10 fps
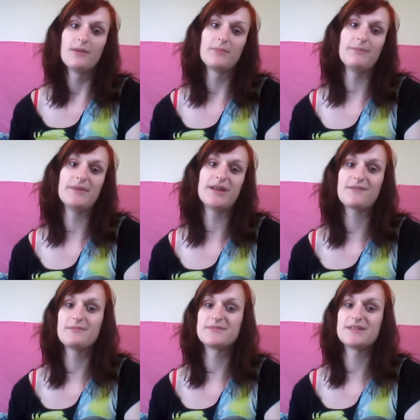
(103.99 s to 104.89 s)
but many
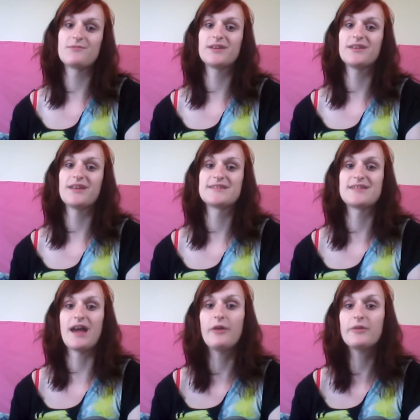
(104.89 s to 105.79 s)
of them didn't
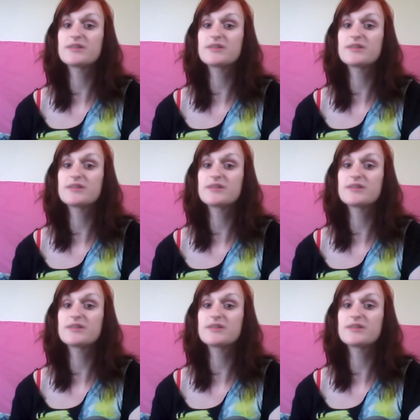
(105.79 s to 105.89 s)
realize how